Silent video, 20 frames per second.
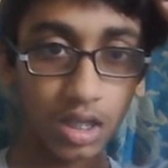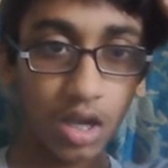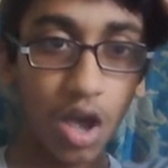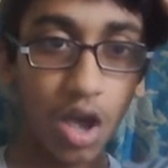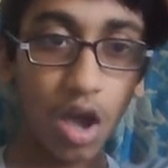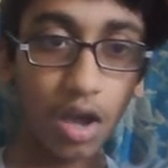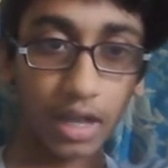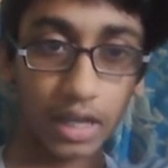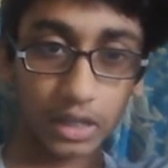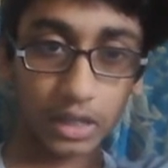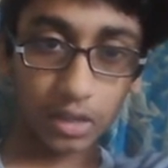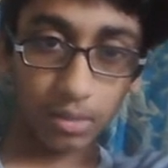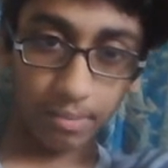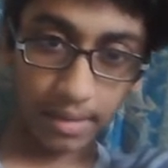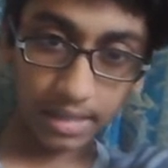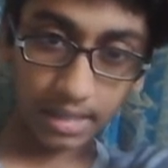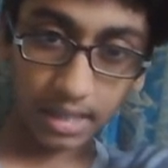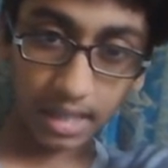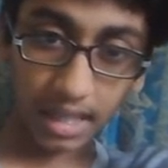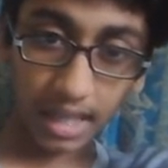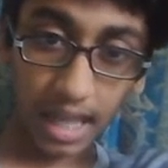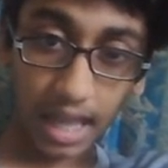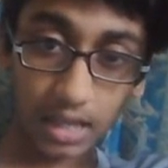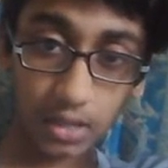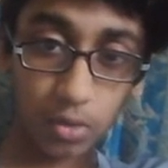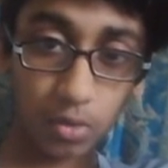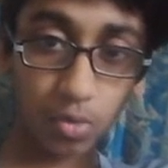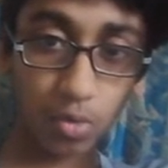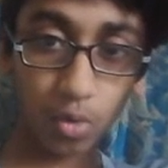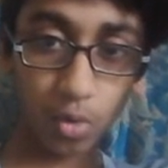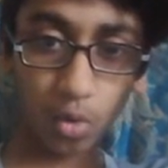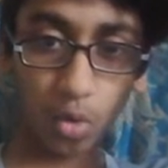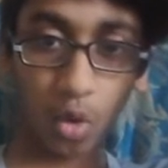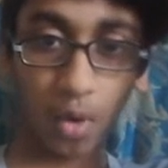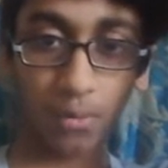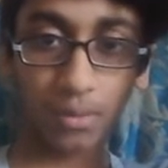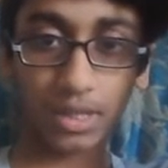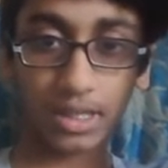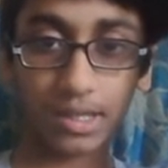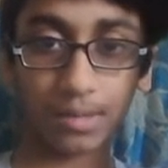okay, so basically it has to do a
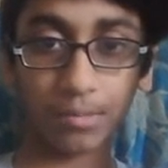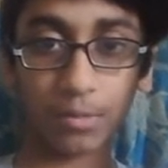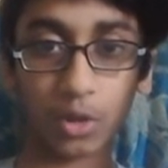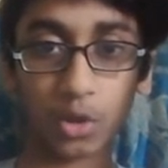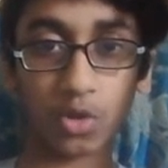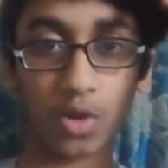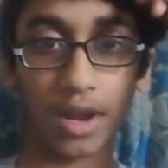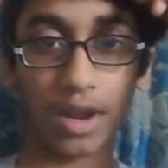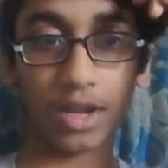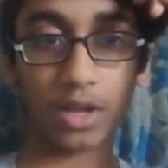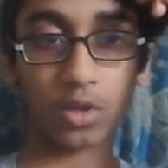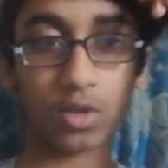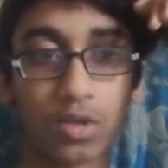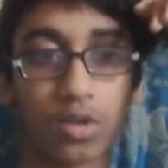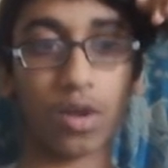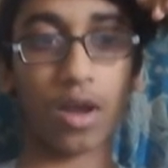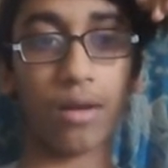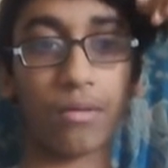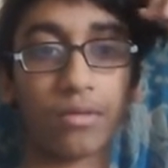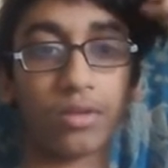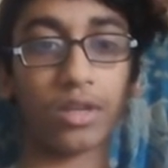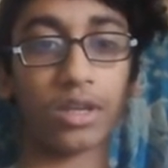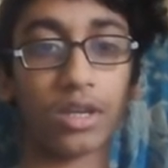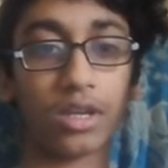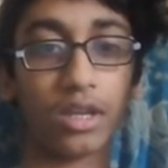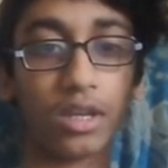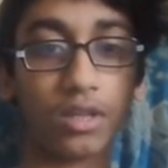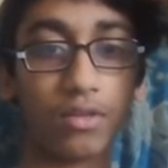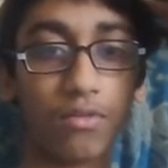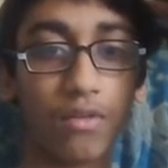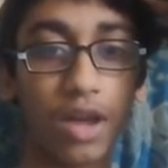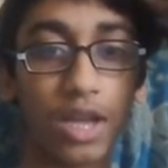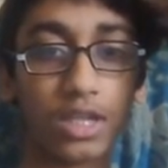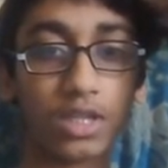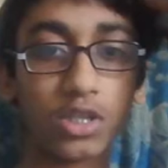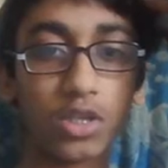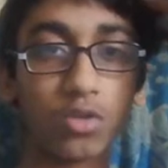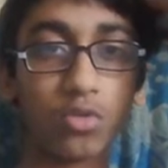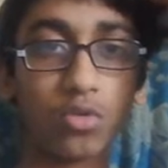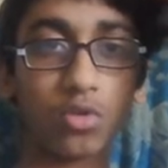lot with similar triangles, so I would
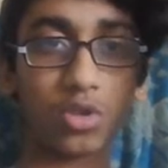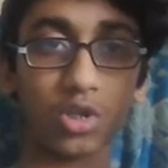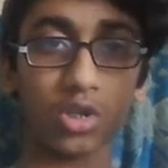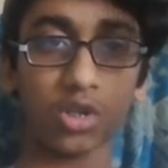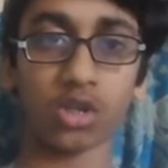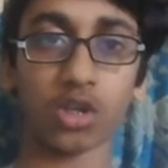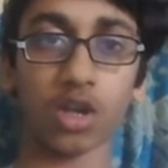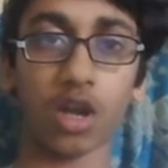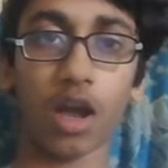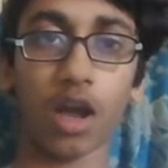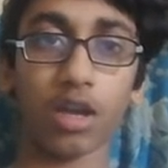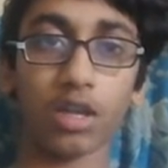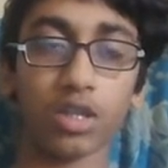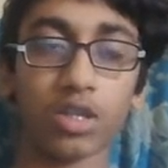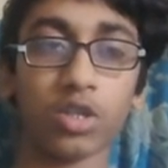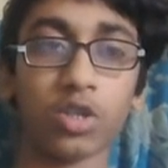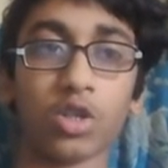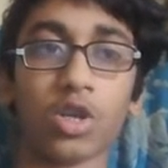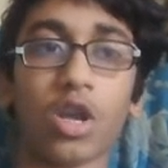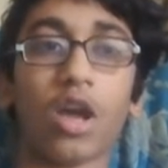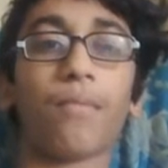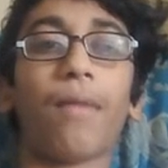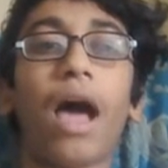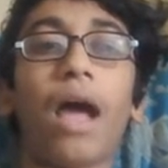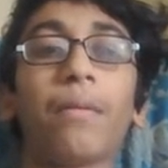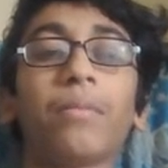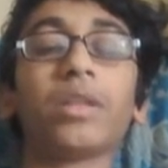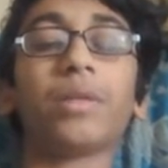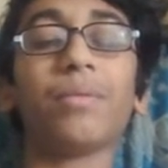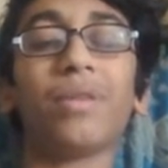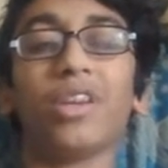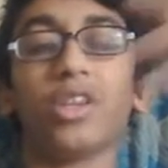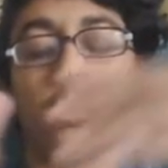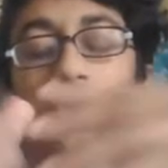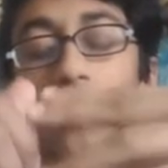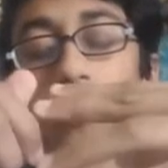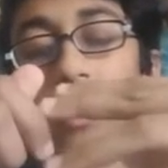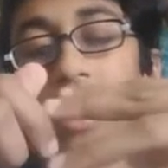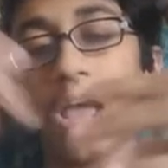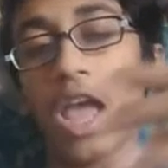advise you to search that. But I'm going to be
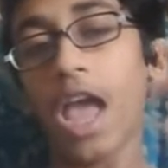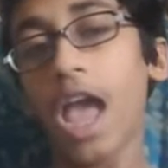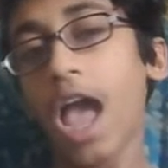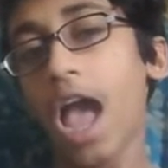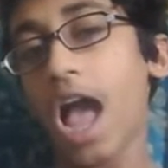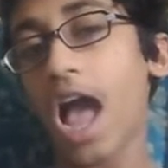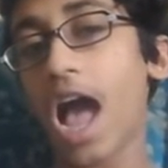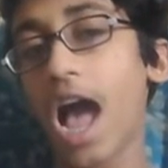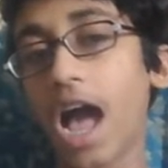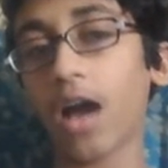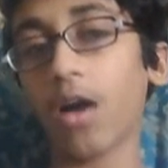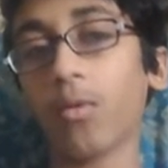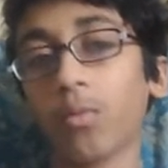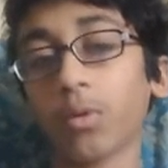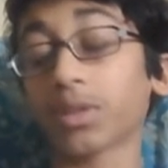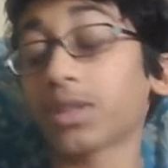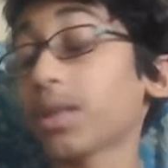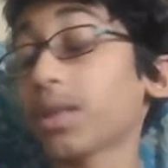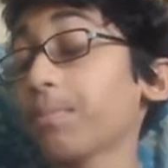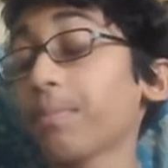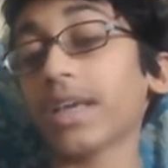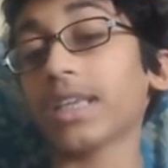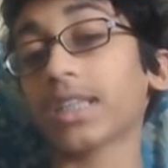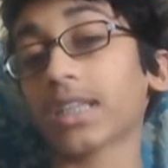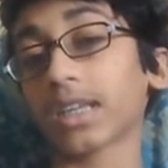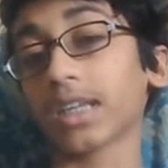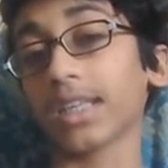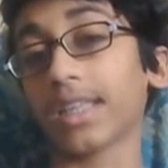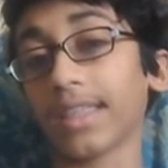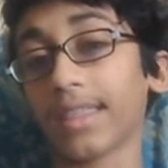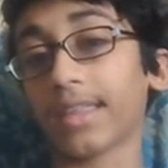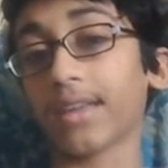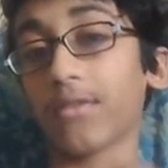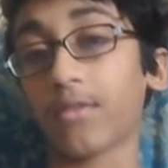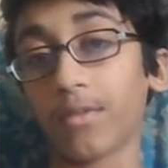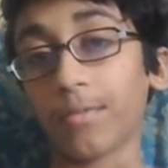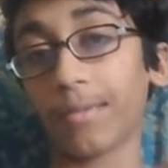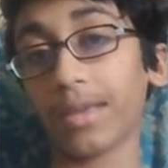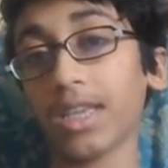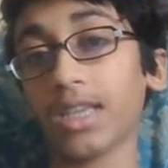showing what basically the
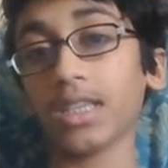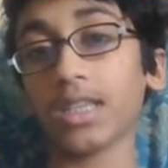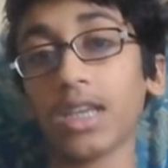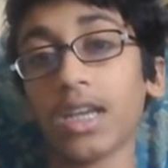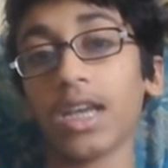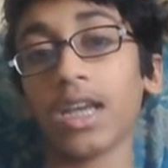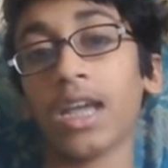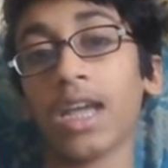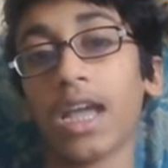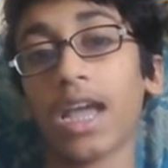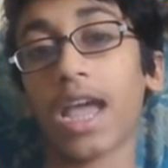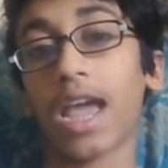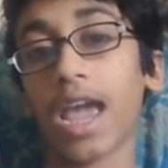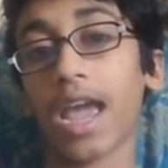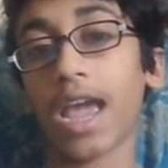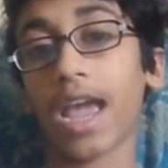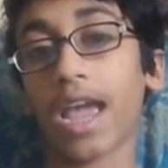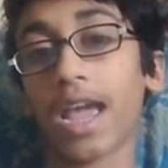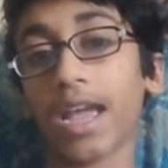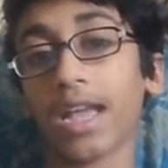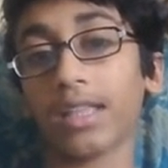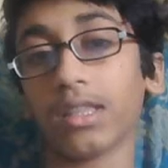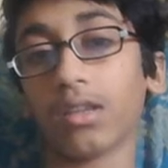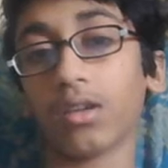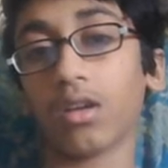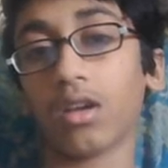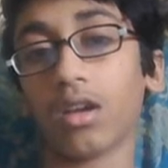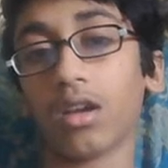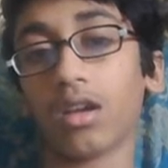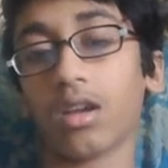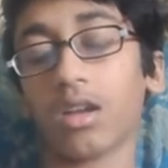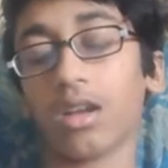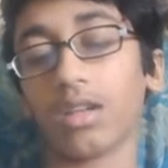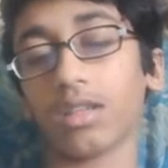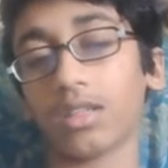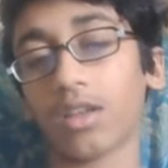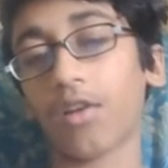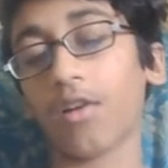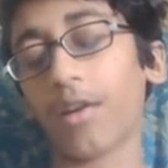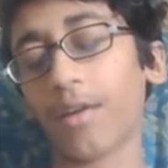theorem is, and
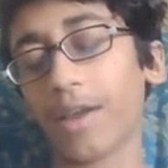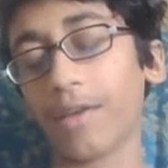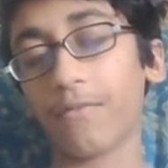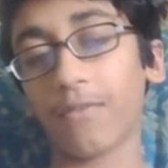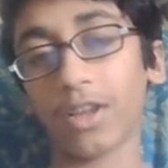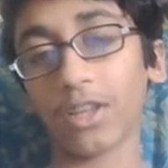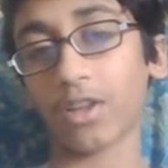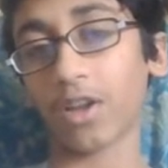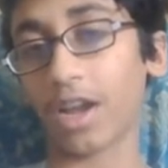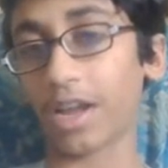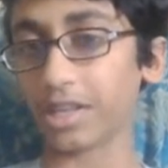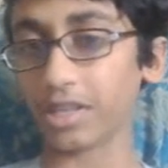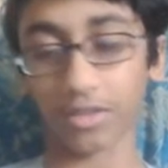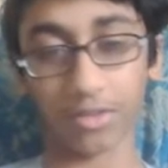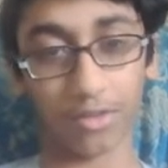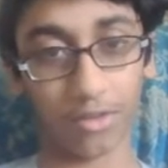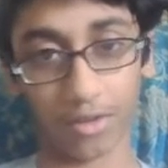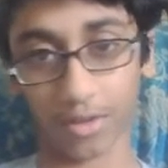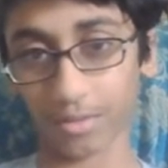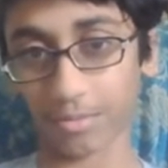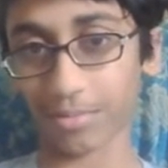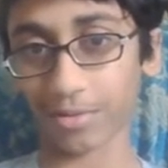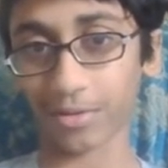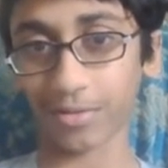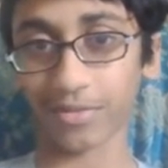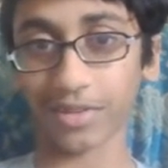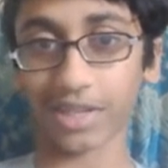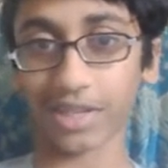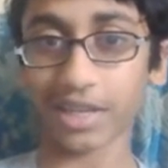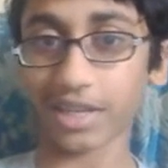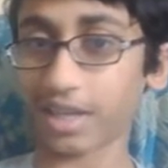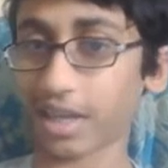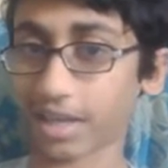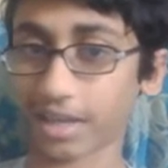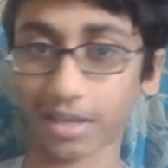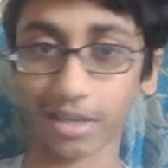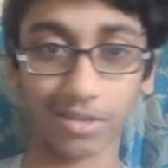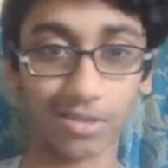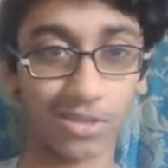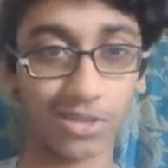sorry if I don't know how to prove it,
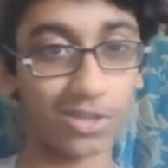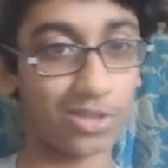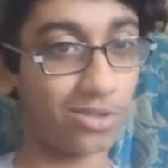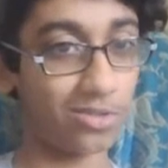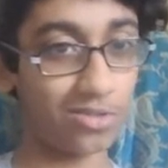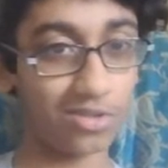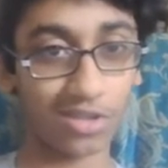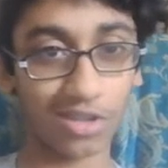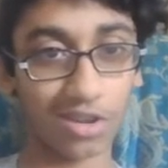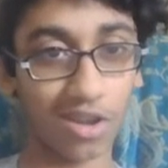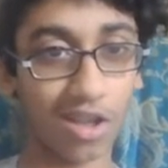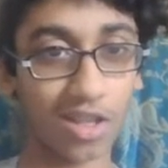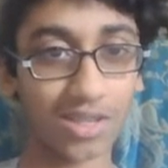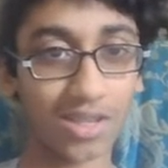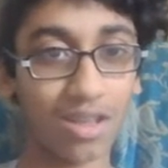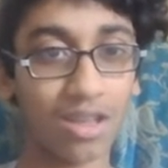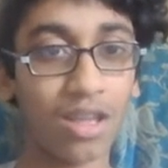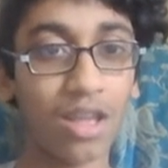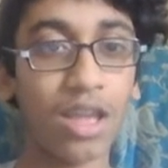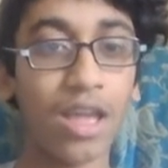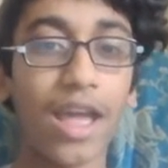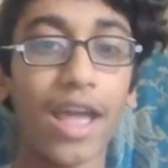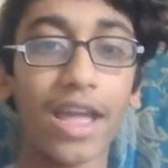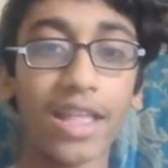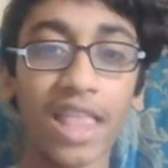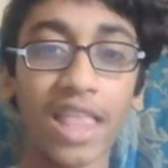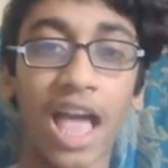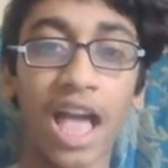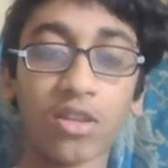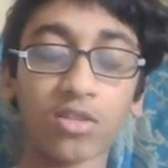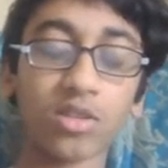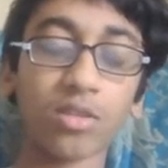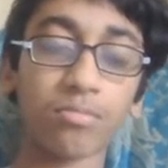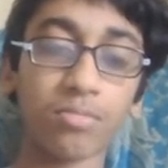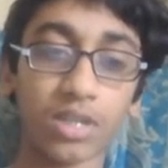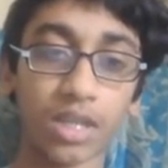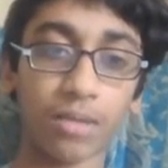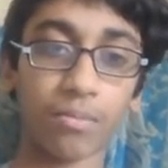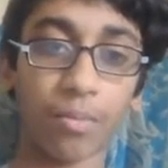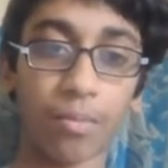I kind of just use the concept, and how
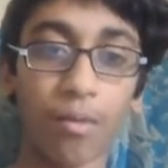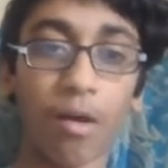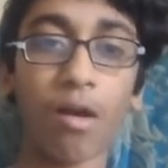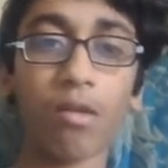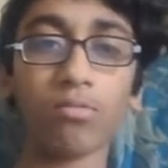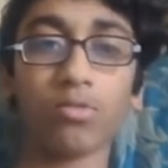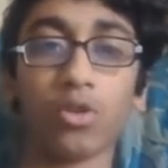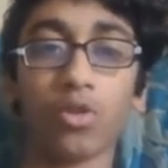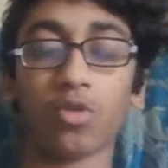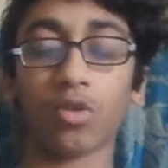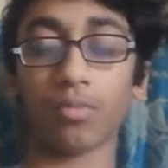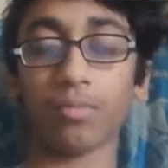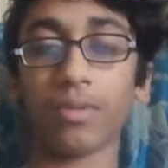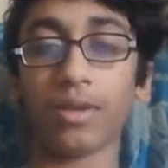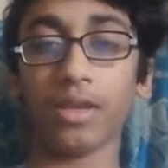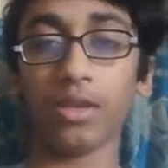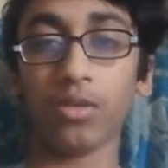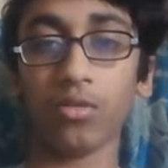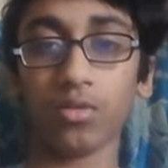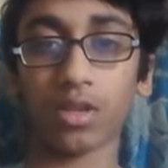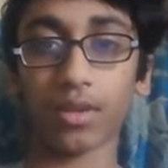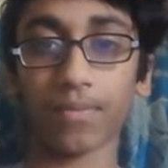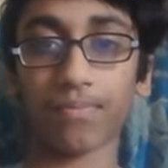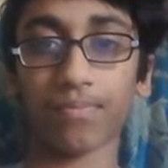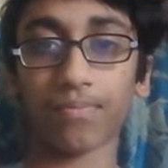some sample problems you can be using.